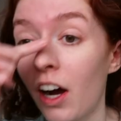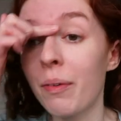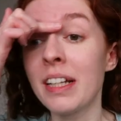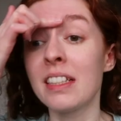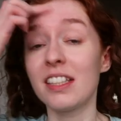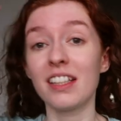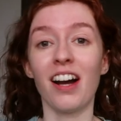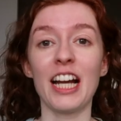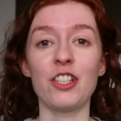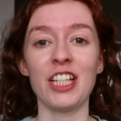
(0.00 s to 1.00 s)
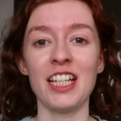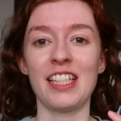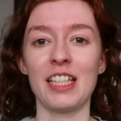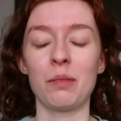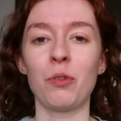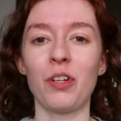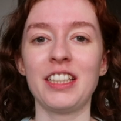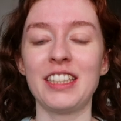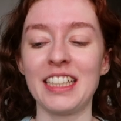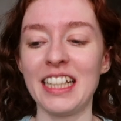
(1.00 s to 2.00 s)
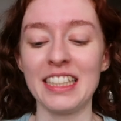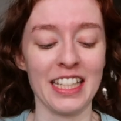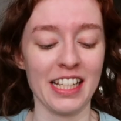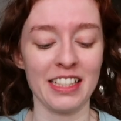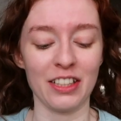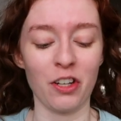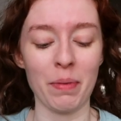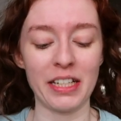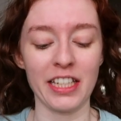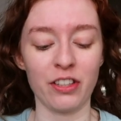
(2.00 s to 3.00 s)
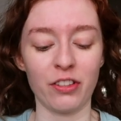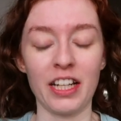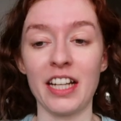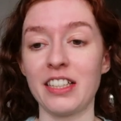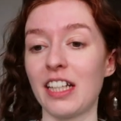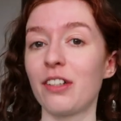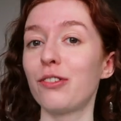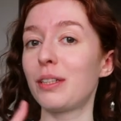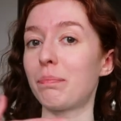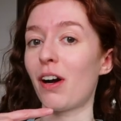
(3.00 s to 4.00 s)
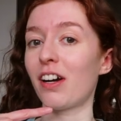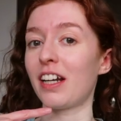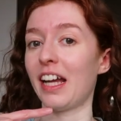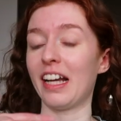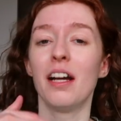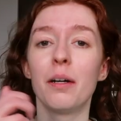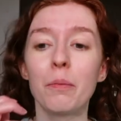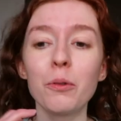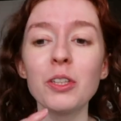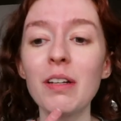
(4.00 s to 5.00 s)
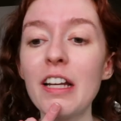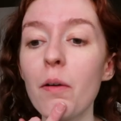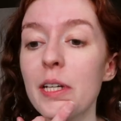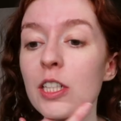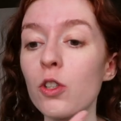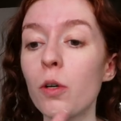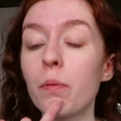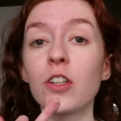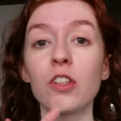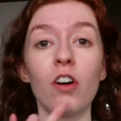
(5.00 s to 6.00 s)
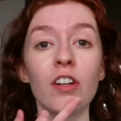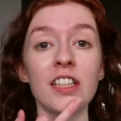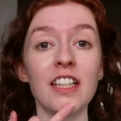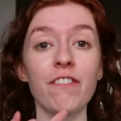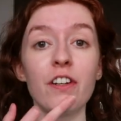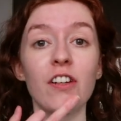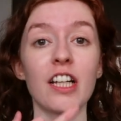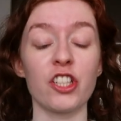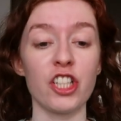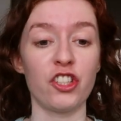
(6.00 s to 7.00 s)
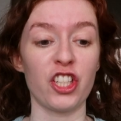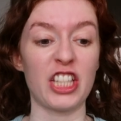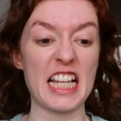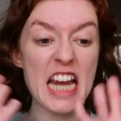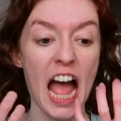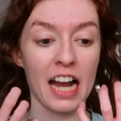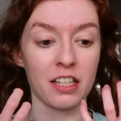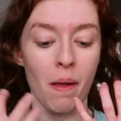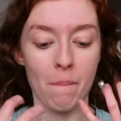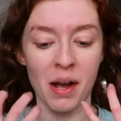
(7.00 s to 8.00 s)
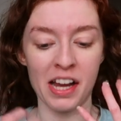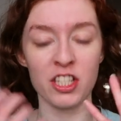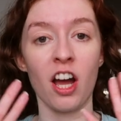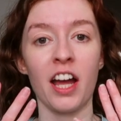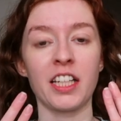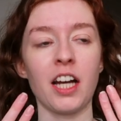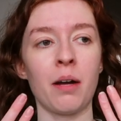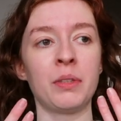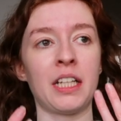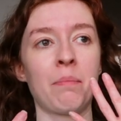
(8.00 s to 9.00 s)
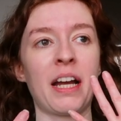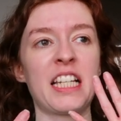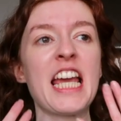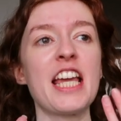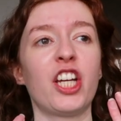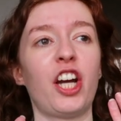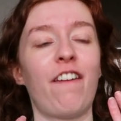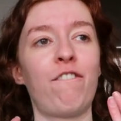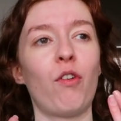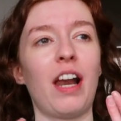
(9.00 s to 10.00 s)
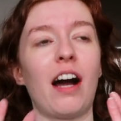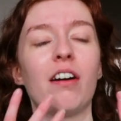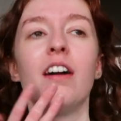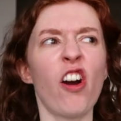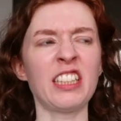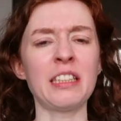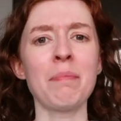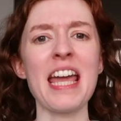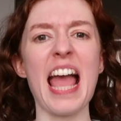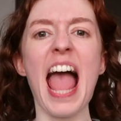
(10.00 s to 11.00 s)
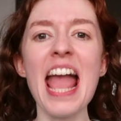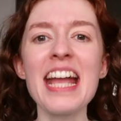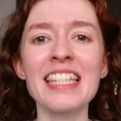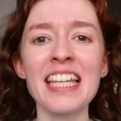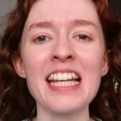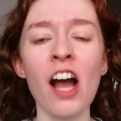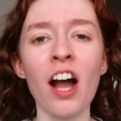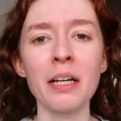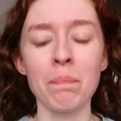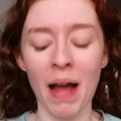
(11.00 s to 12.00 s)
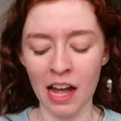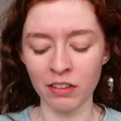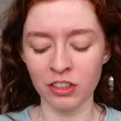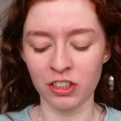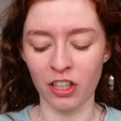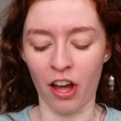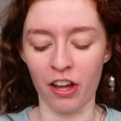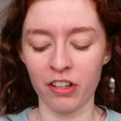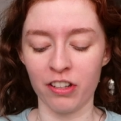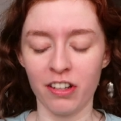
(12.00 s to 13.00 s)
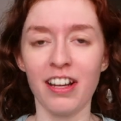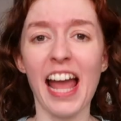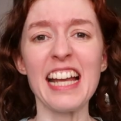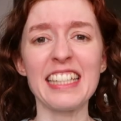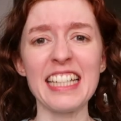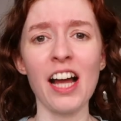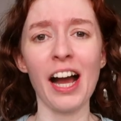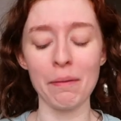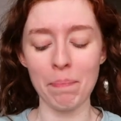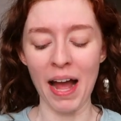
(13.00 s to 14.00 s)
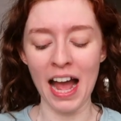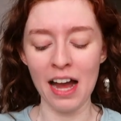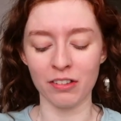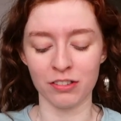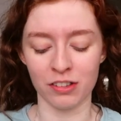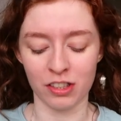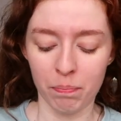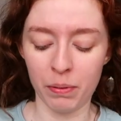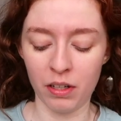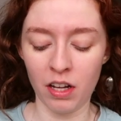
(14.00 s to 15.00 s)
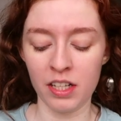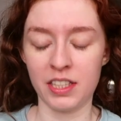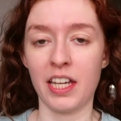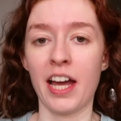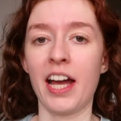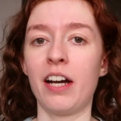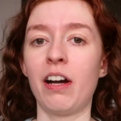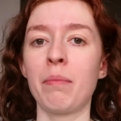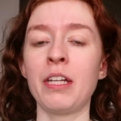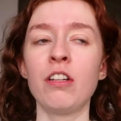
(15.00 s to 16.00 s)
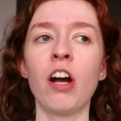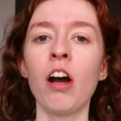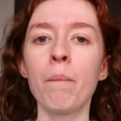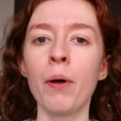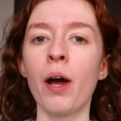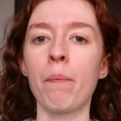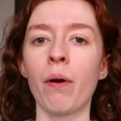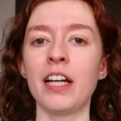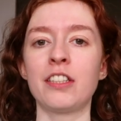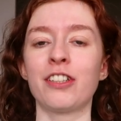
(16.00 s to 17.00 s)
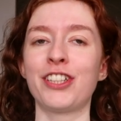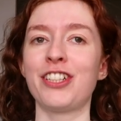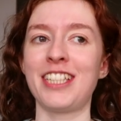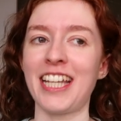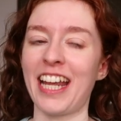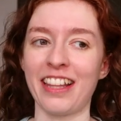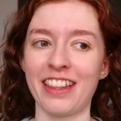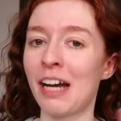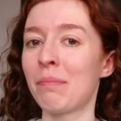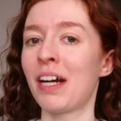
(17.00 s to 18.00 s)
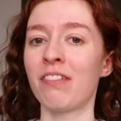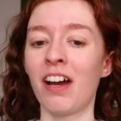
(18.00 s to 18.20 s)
I went to the hygienist this morning to the dentist I got my teeth all clean so they're all sparkling but also a little bit sore because honestly feel like she's just attacked my entire gums and my teeth are gonna fall out cost me 89 pounds though 89 pounds bloody hell. I mean, you can't put a price on good teeth. Am I